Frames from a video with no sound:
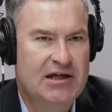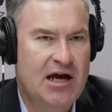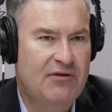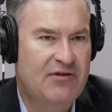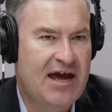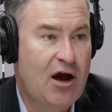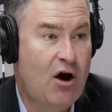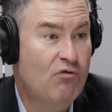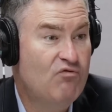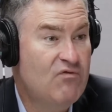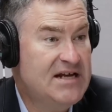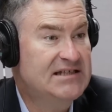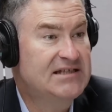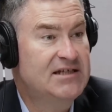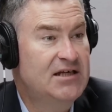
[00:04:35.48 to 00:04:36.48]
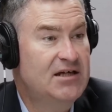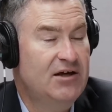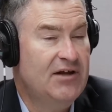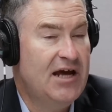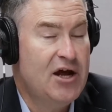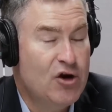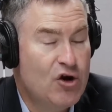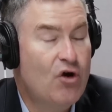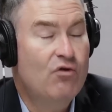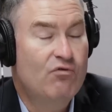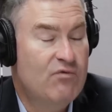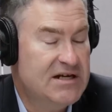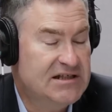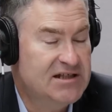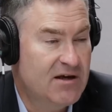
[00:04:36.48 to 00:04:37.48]
They are not
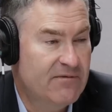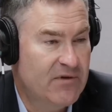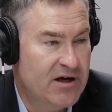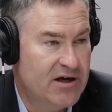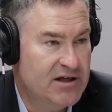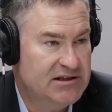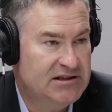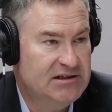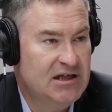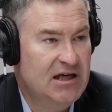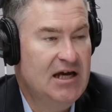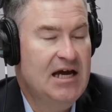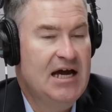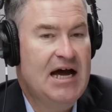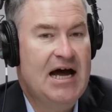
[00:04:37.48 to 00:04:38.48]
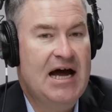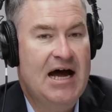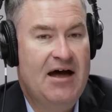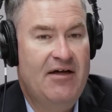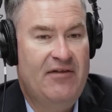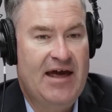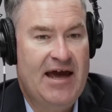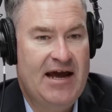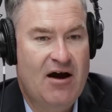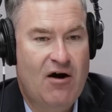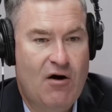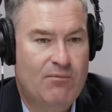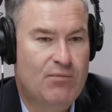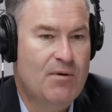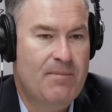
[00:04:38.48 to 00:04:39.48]
risk averse. They
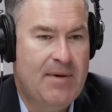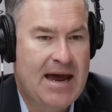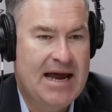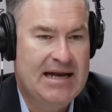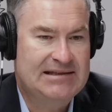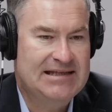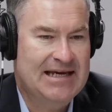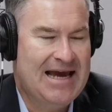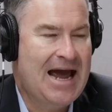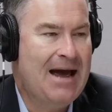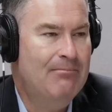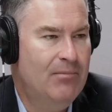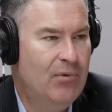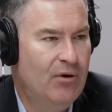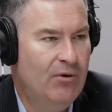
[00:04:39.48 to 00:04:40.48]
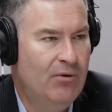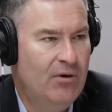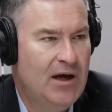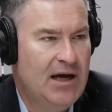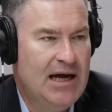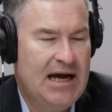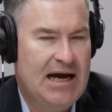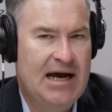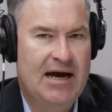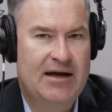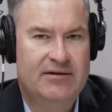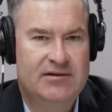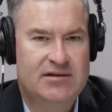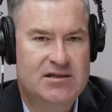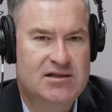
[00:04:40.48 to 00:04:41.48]
are prepared to gamble.
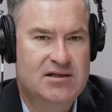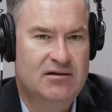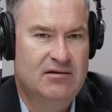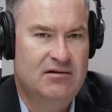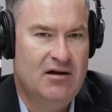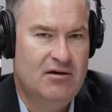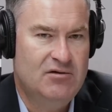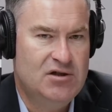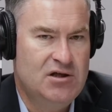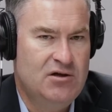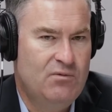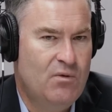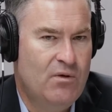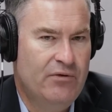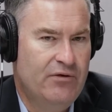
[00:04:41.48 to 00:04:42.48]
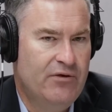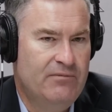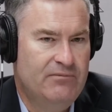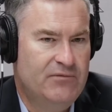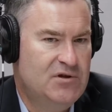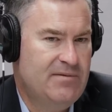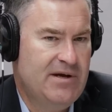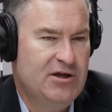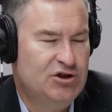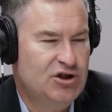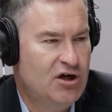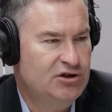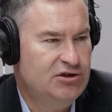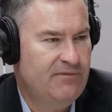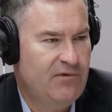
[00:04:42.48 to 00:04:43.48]
And, do you want them to be in
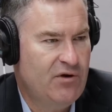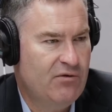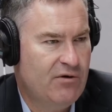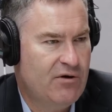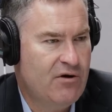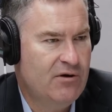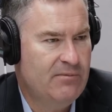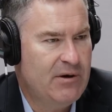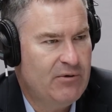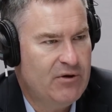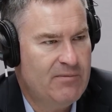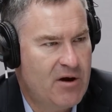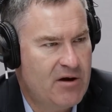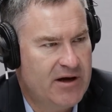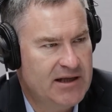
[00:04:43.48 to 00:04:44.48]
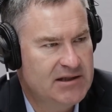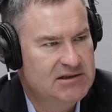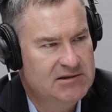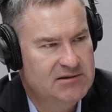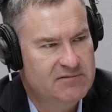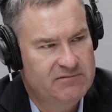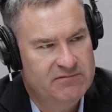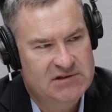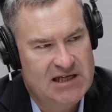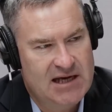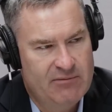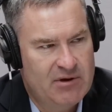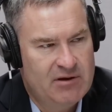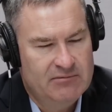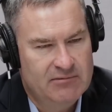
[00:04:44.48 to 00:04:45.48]
charge of your economy? Well, the markets sort of
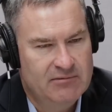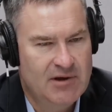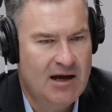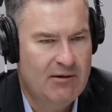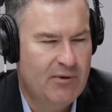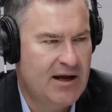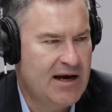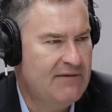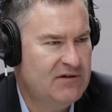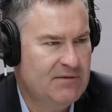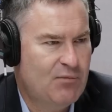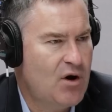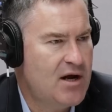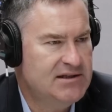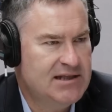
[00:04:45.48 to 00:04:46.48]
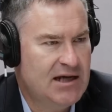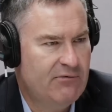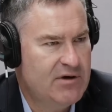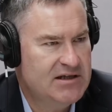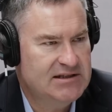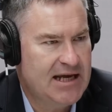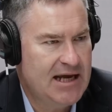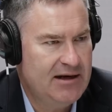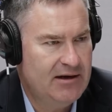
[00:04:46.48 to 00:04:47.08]
say, we're going to have to price that risk